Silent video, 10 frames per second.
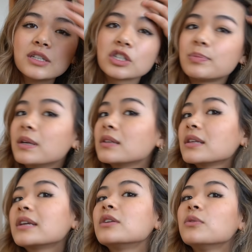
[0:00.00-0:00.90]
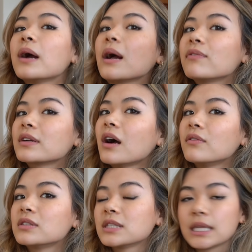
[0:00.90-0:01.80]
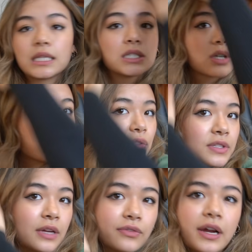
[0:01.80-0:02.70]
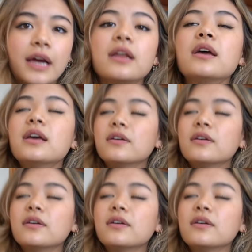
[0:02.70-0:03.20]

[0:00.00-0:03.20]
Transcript: just because like you have like obviously like the scarf on the side of your head.